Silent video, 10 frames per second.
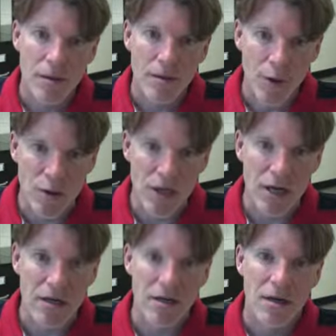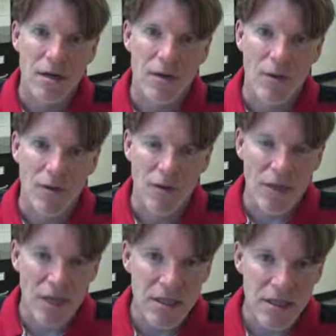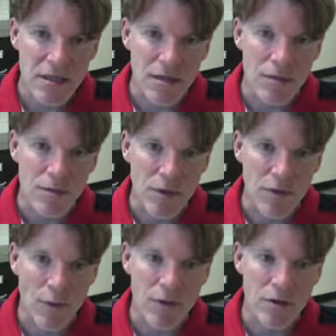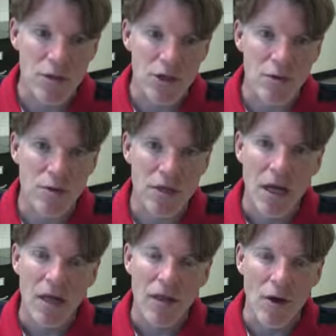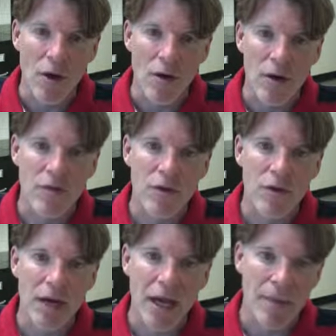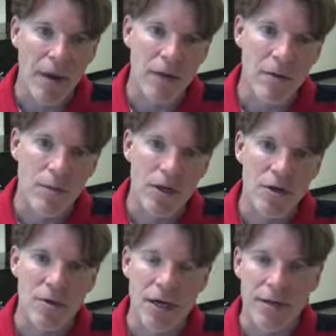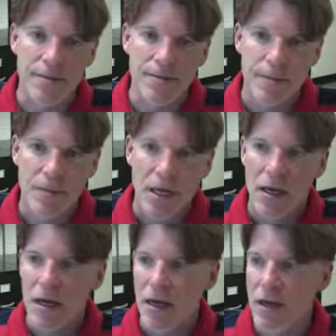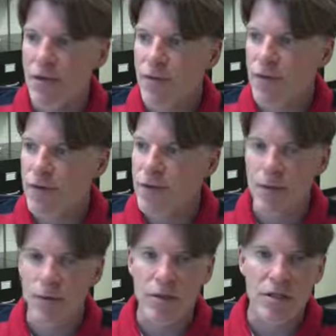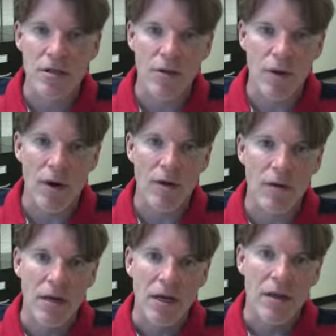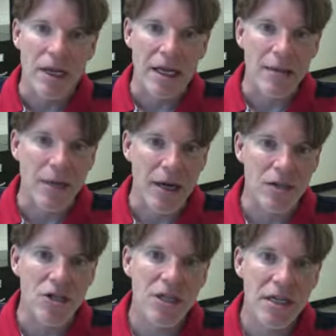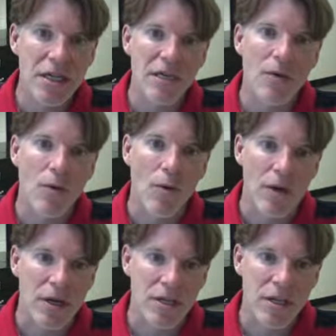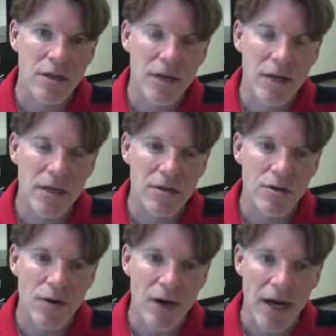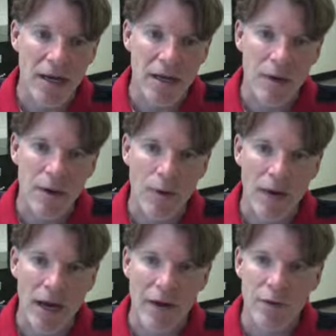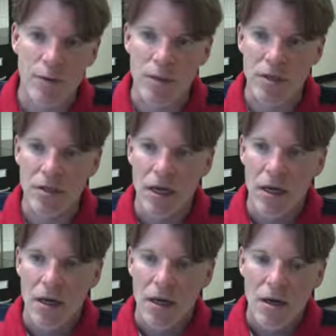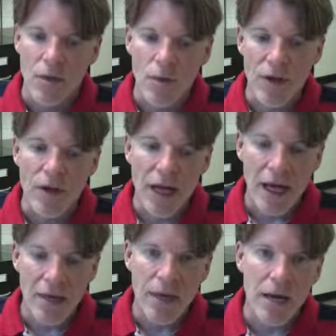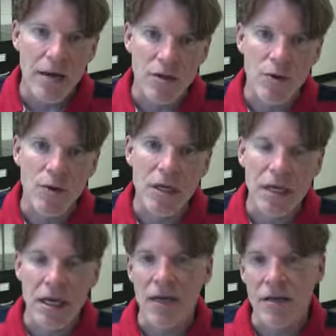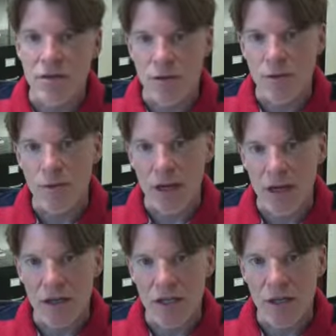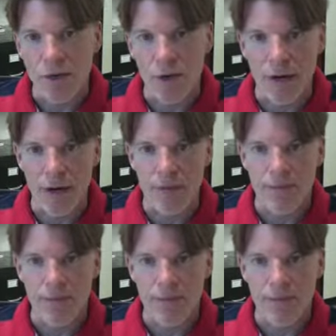project, or thesis, whichever one you choose, they all give you an MEd when you're done. If for some reason you are thinking PhD or continuing to do your academic work afterwards, with an MEd you can get into a PhD program.